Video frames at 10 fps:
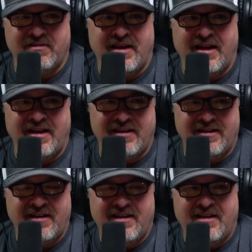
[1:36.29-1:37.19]
other day,
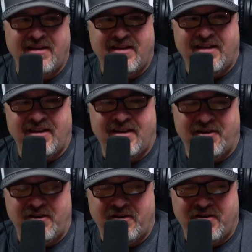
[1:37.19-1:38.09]
and
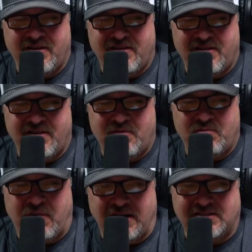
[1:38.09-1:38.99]
uh,
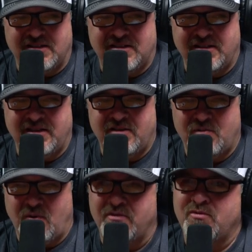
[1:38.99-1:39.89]
basically
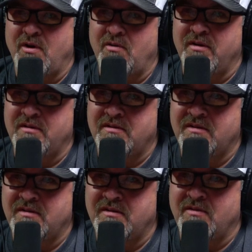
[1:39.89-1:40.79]
while trolling
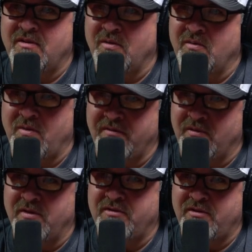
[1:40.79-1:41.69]
or whatever
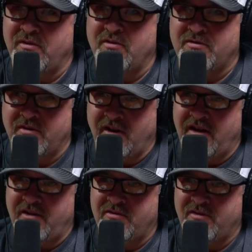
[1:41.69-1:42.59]
it was you do, you snut, you